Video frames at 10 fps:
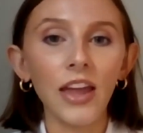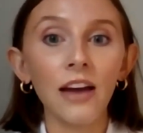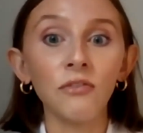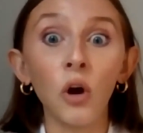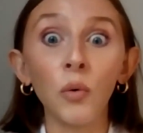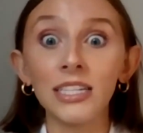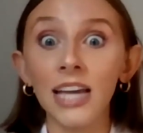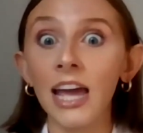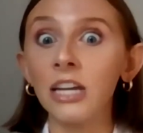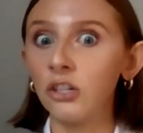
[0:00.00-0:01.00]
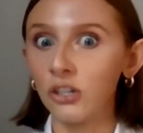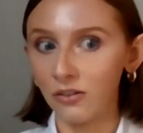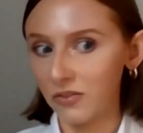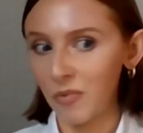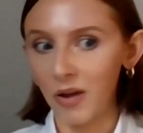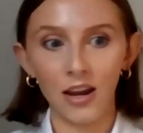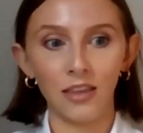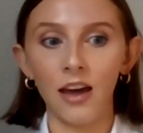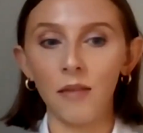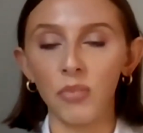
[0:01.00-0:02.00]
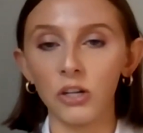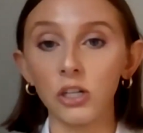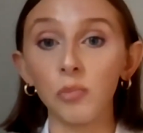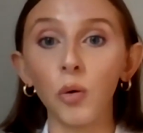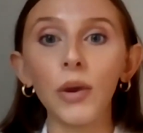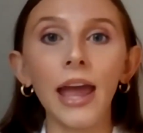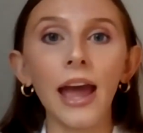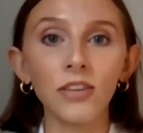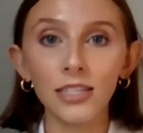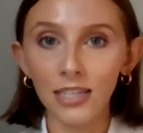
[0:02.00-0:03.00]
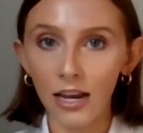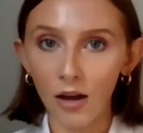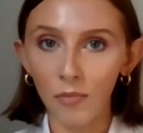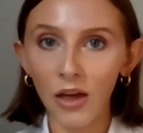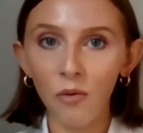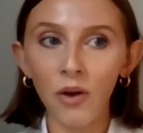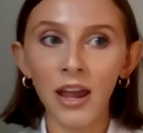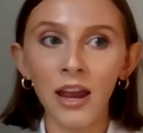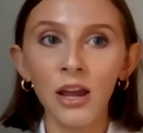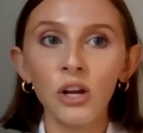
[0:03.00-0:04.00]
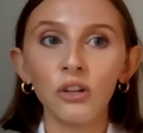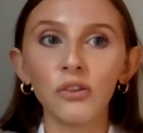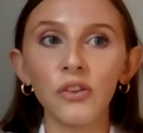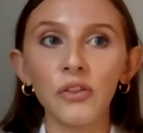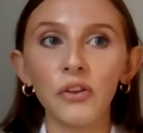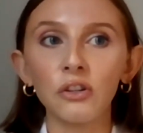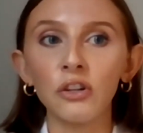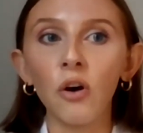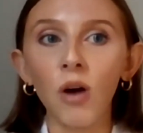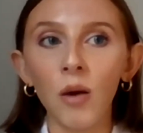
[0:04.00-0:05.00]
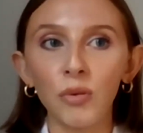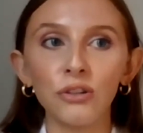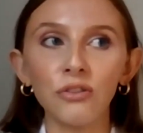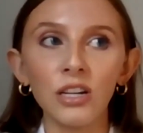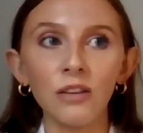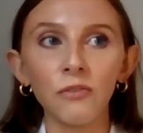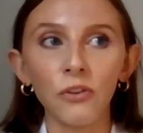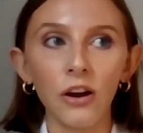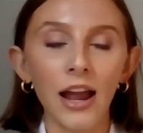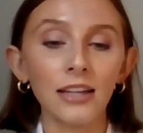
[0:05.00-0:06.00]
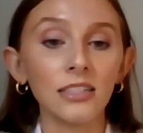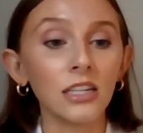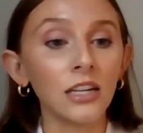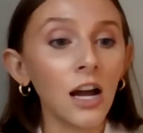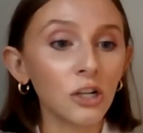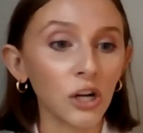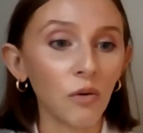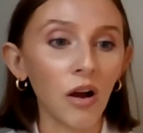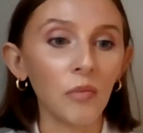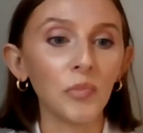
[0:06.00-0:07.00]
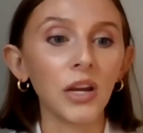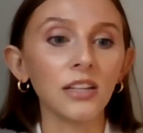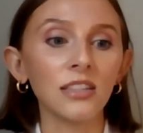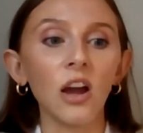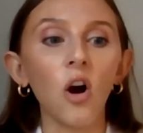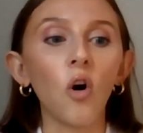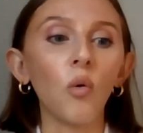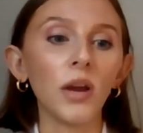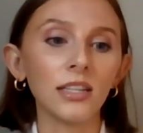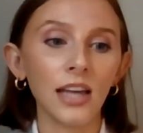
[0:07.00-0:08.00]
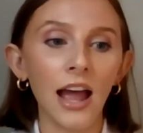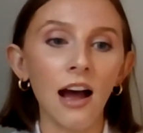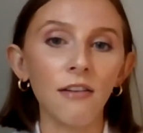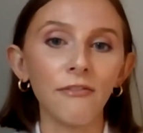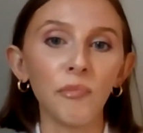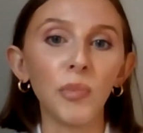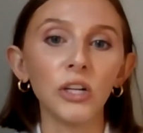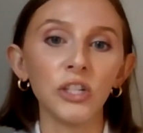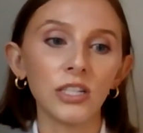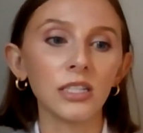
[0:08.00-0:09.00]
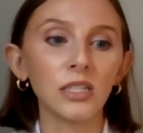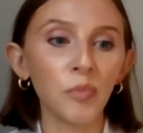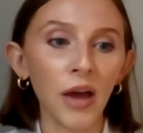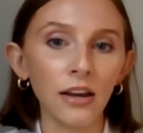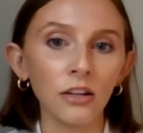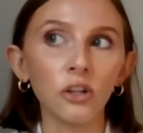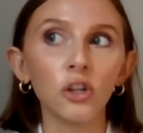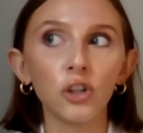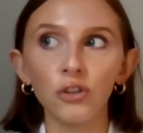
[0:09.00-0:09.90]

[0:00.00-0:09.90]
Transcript: They have no intention of spending that budget, but we have it set up that way so that there's no opportunity for their ads to not show up, because they always have budget to spend